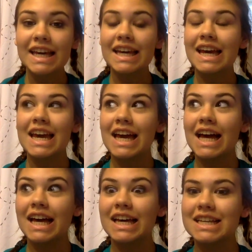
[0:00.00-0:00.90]
Hey
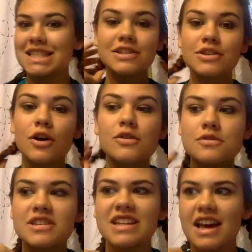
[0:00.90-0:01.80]
guys, so
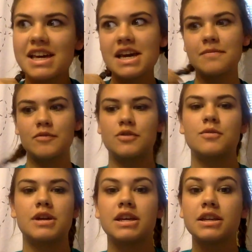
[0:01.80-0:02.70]
today I'm
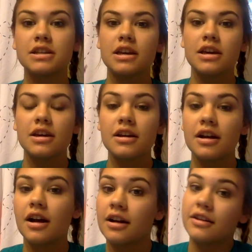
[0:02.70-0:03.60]
doing
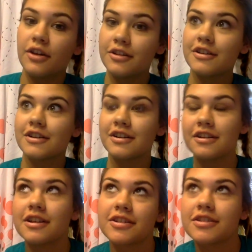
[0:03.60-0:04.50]
another
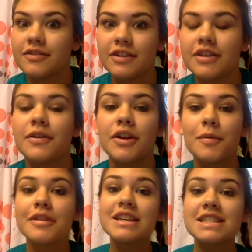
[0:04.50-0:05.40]
collection video. I know
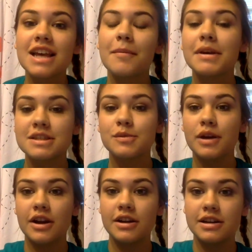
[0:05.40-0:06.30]
this time I
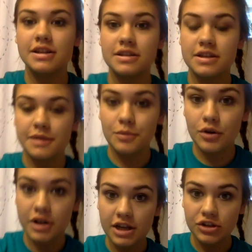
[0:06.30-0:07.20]
swear it is
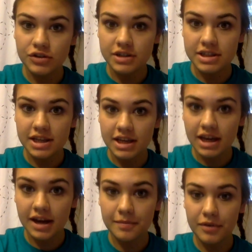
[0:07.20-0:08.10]
more interesting.
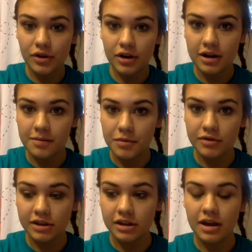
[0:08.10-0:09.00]
I'm sorry, I'm moving
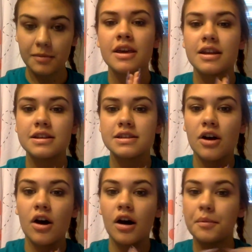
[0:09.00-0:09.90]
the camera. It is
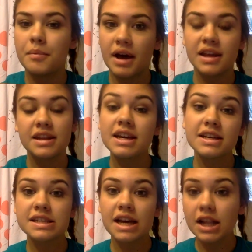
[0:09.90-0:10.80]
on my
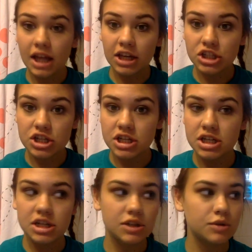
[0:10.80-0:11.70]
NYX collection,
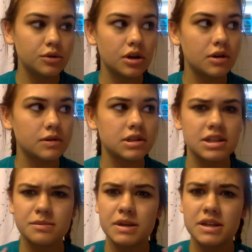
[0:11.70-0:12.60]
and who knows, this
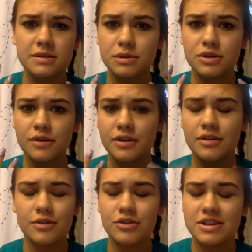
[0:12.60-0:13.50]
may switch over into
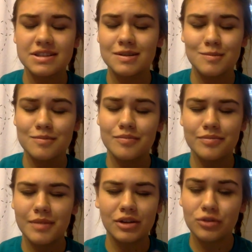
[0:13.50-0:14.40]
just
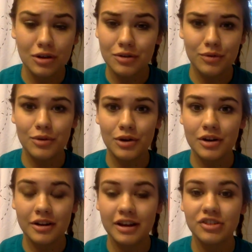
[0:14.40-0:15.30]
my drugstore
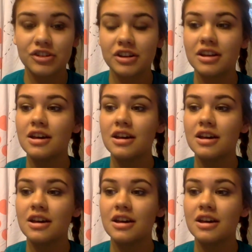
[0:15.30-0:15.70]
collection.